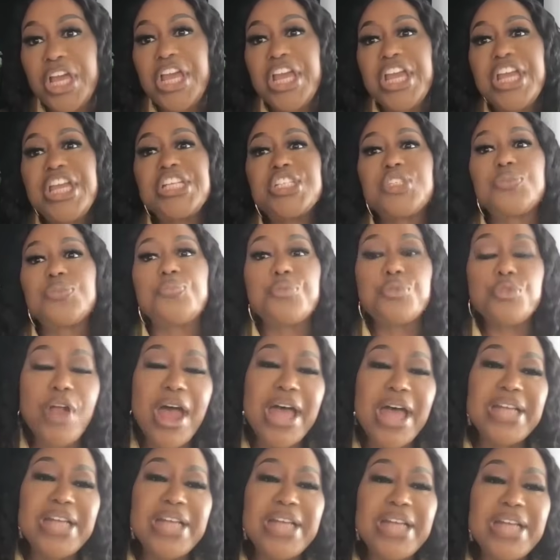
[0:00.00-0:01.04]
his
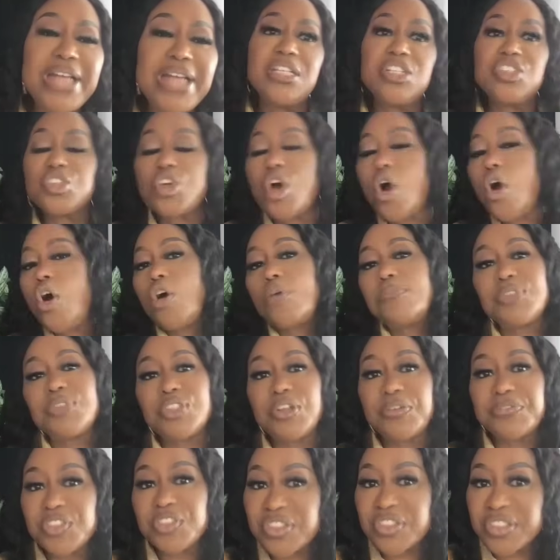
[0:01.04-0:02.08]
breast and his arms
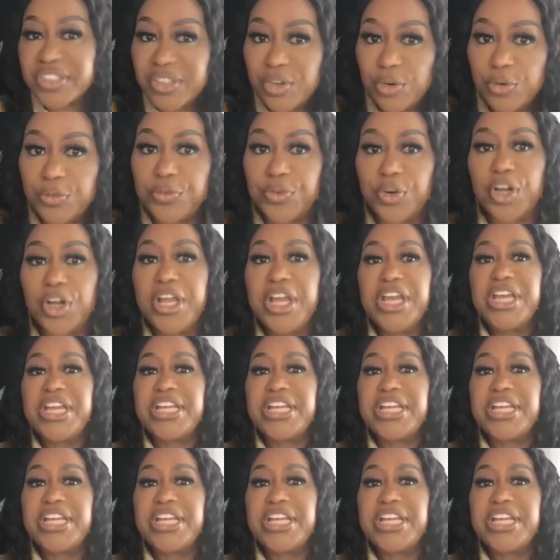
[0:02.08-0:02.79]
of silver,